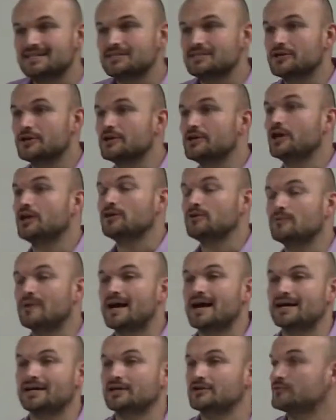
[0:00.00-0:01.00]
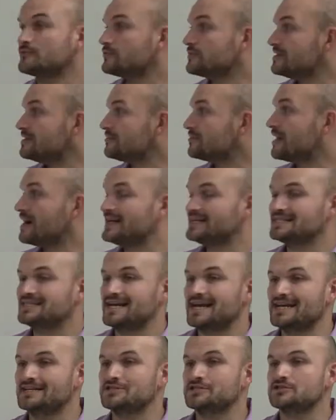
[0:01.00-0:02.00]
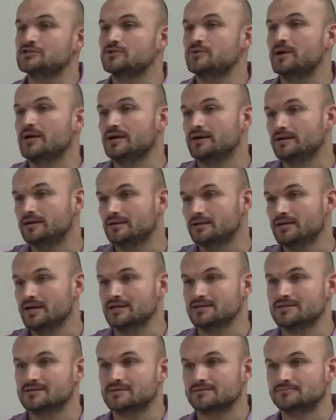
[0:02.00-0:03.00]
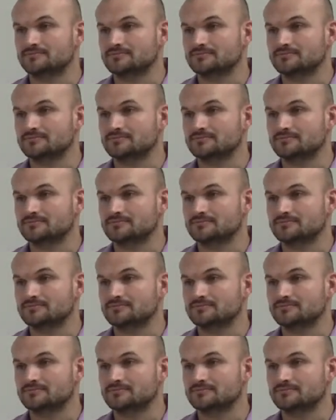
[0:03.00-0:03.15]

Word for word: is there another way I can rewrite tangent squared? Yes?